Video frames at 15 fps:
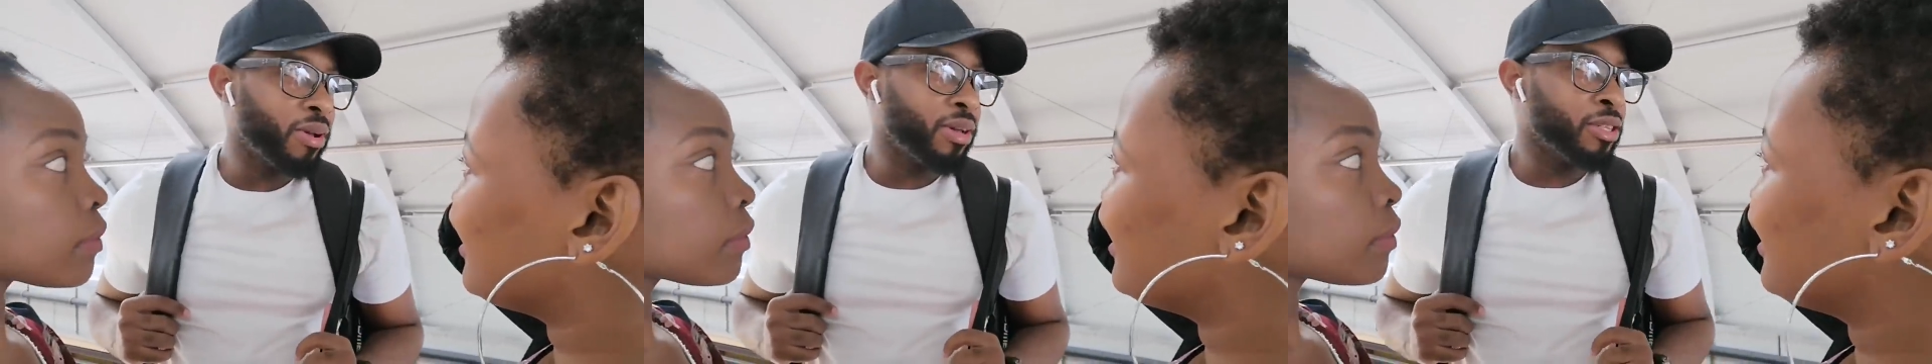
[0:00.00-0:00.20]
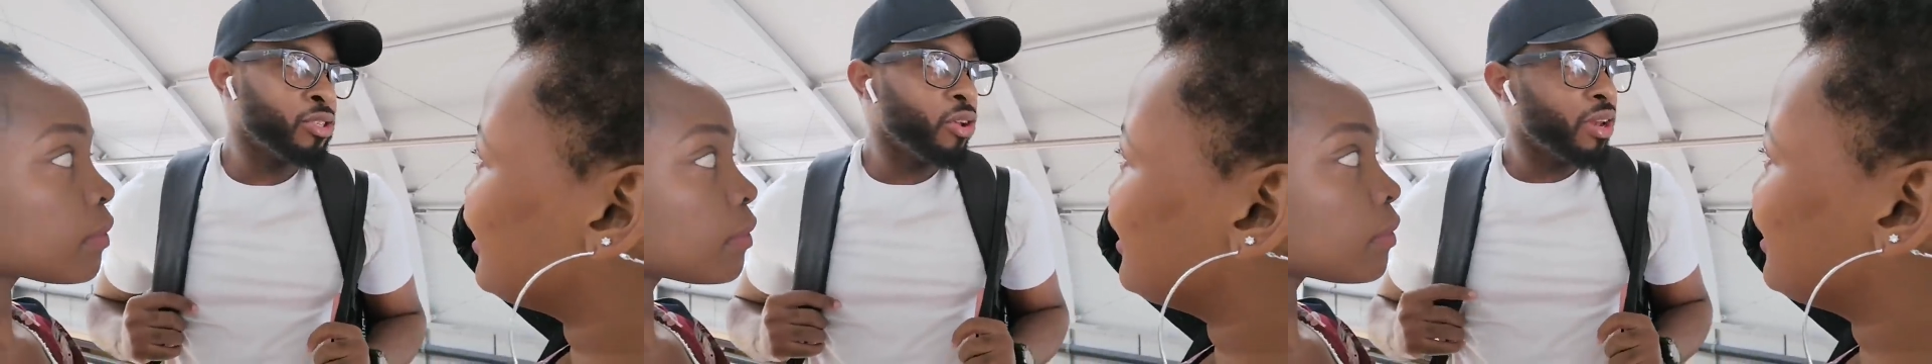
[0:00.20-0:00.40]

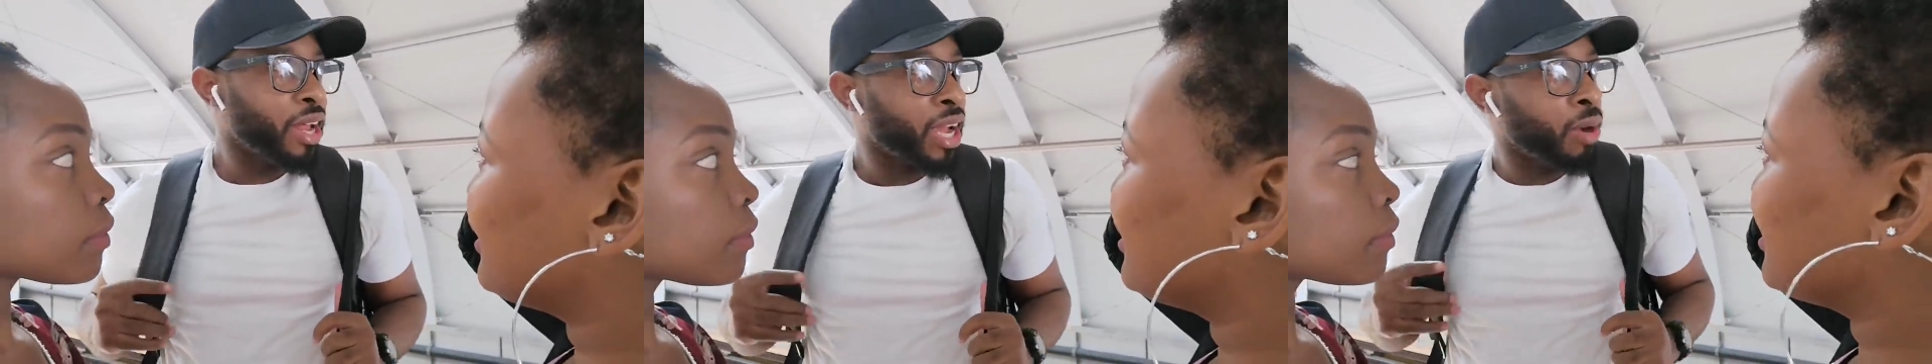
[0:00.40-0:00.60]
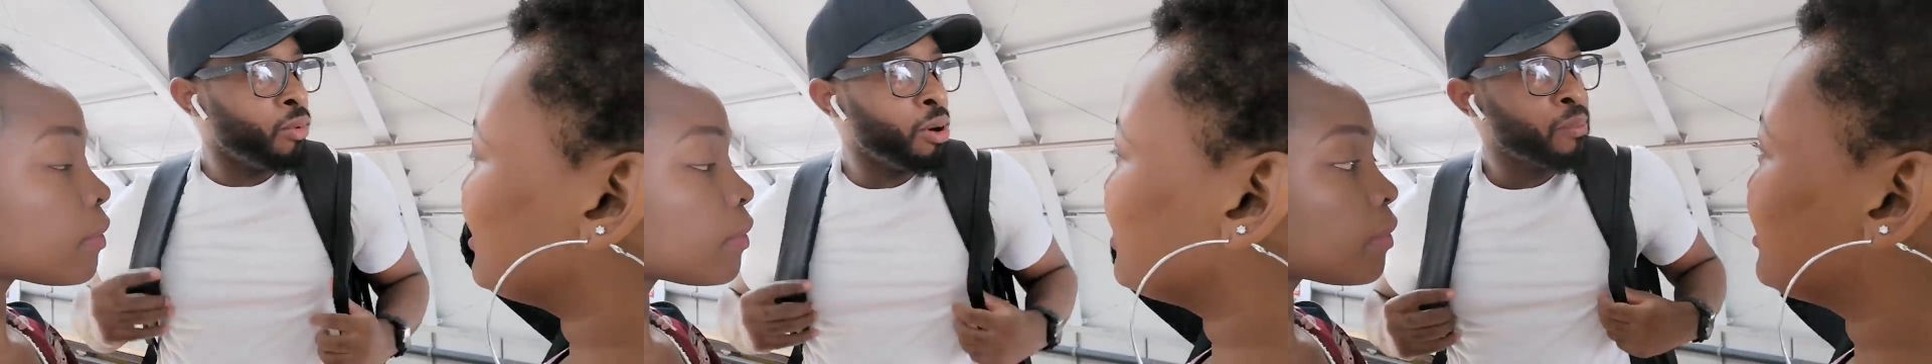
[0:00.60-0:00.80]
It's not
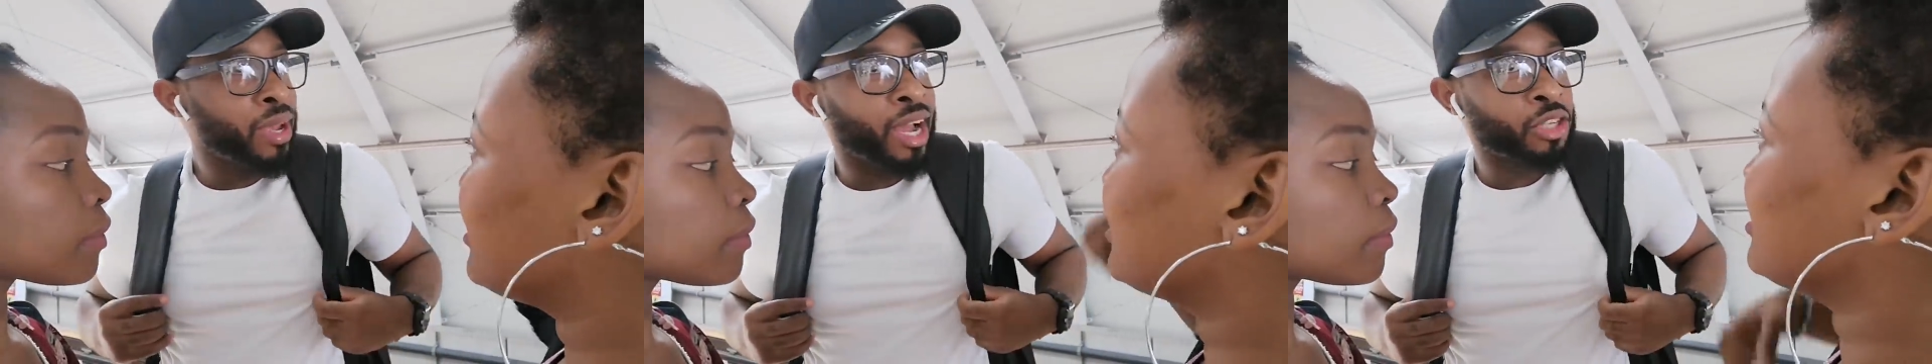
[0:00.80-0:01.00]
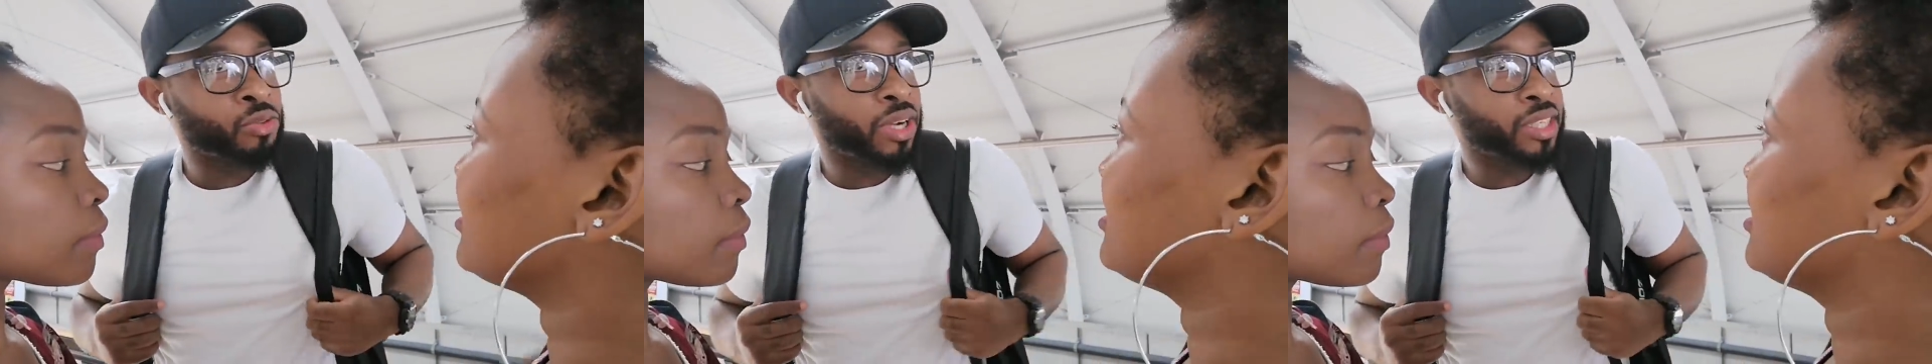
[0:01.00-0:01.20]
like I won't be
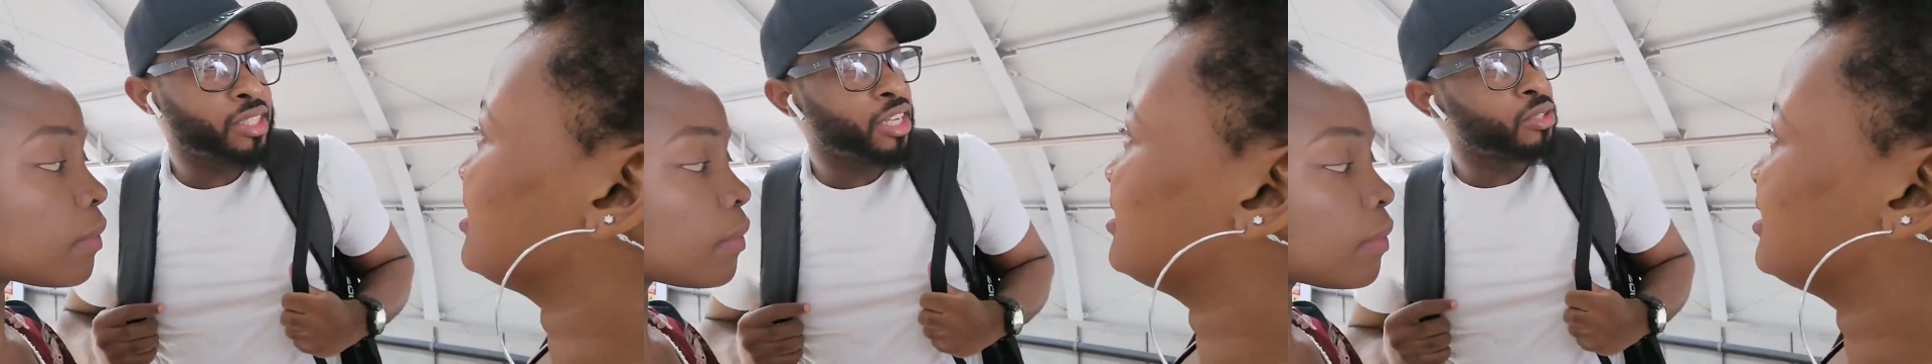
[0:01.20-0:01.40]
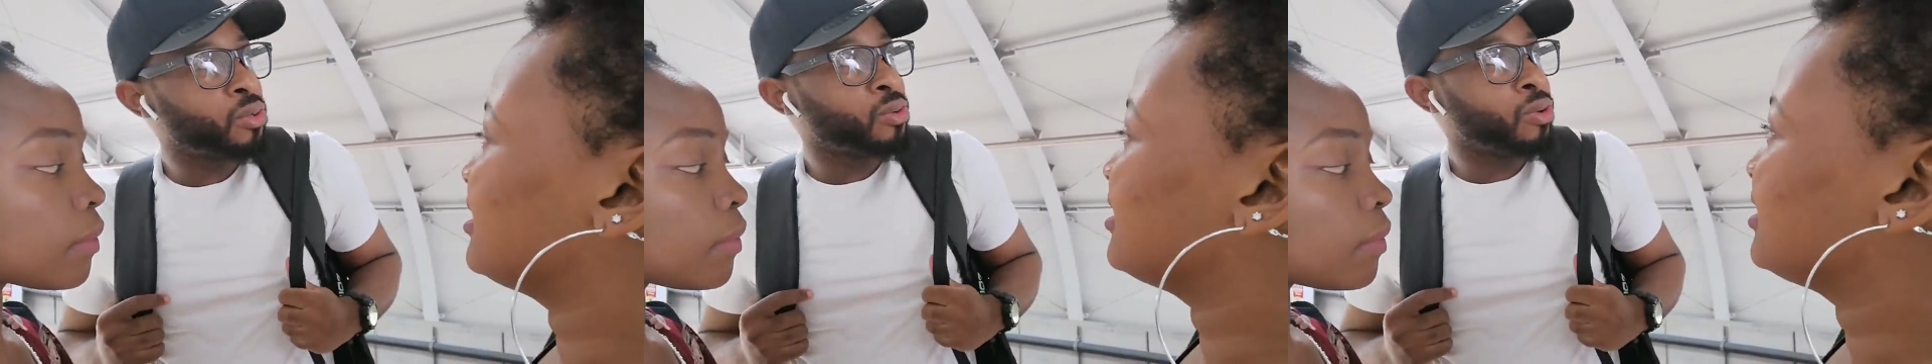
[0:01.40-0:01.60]

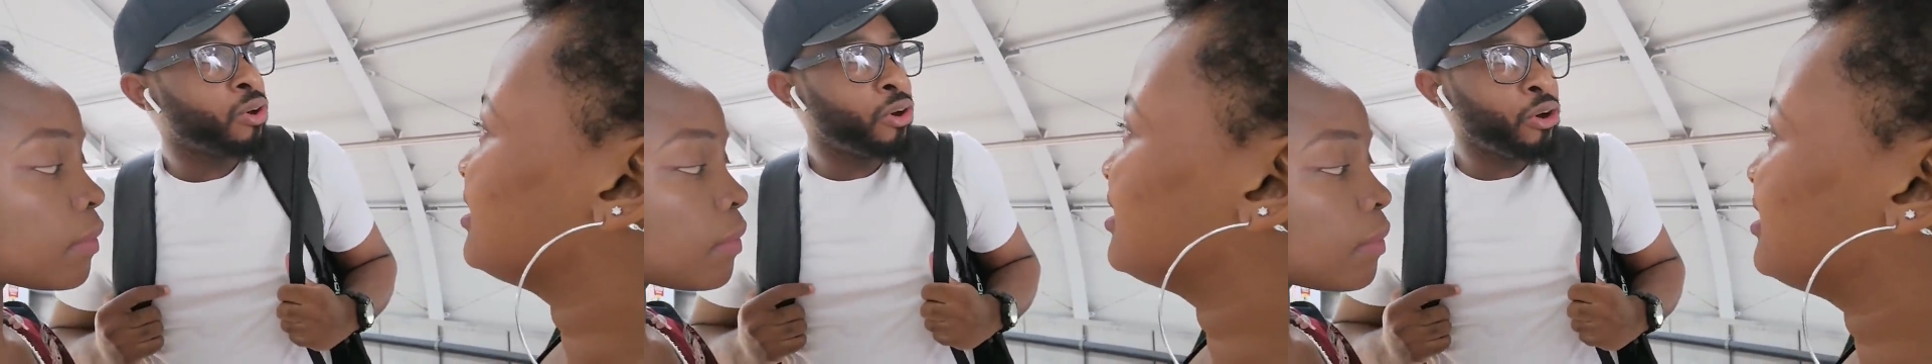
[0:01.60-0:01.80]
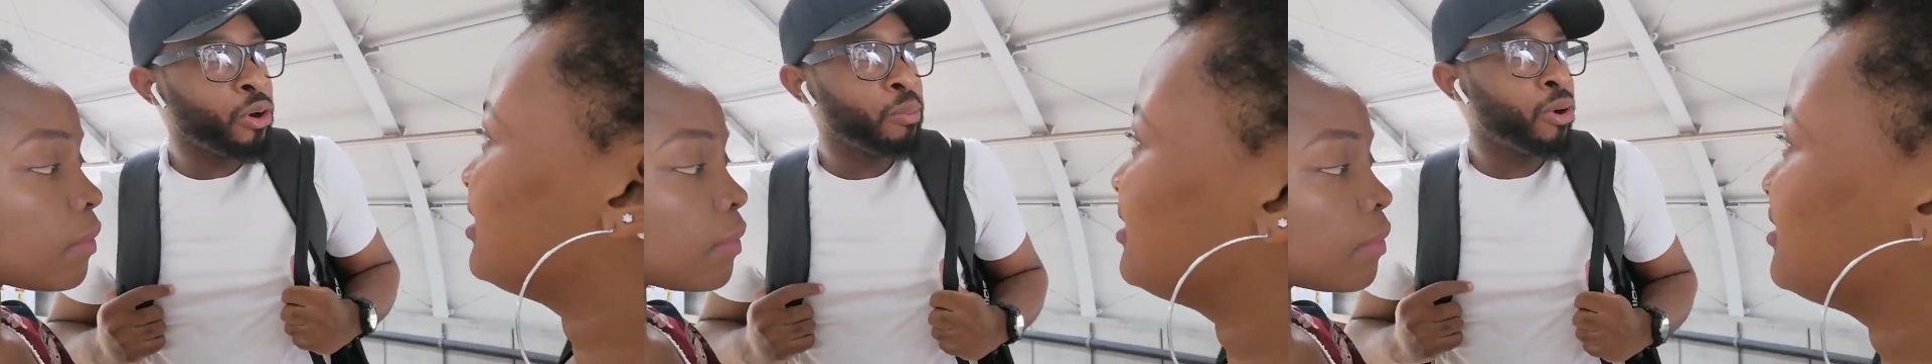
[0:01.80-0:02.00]
attracted to her,